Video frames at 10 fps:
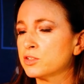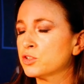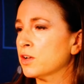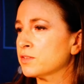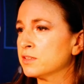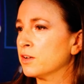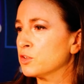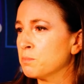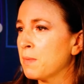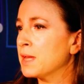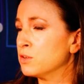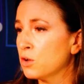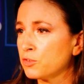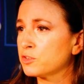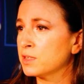the chances are you may
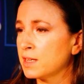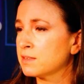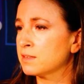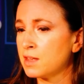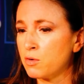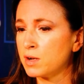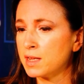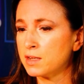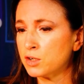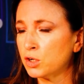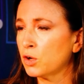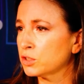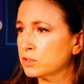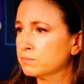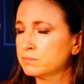not necessarily
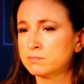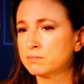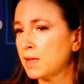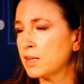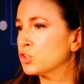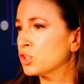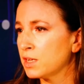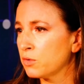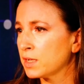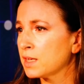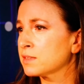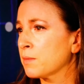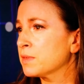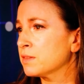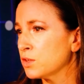clock engineering as
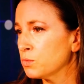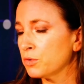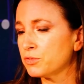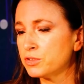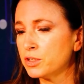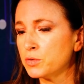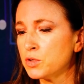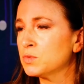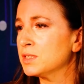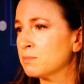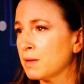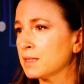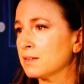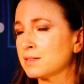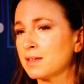something that you want to do. You need to make
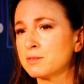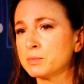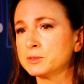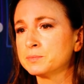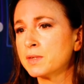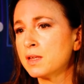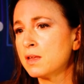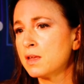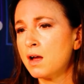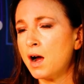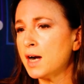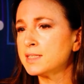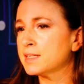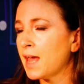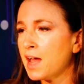it accessible. I
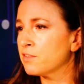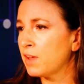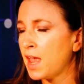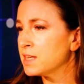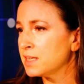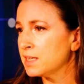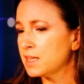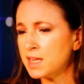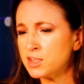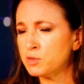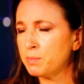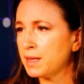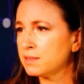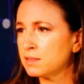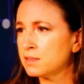didn't have any
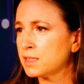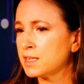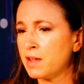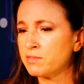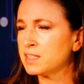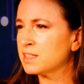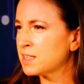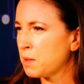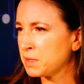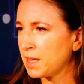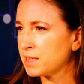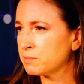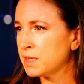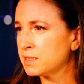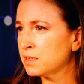incubators, I didn't have any STEM
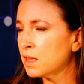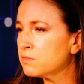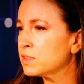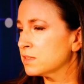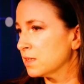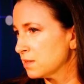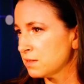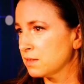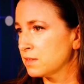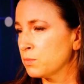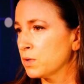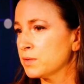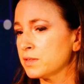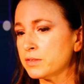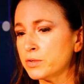academies, none of these things existed when I
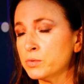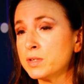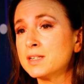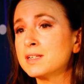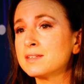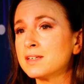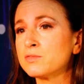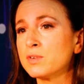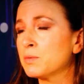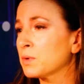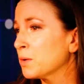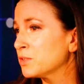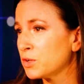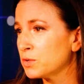was at school. They didn't exist really when I was at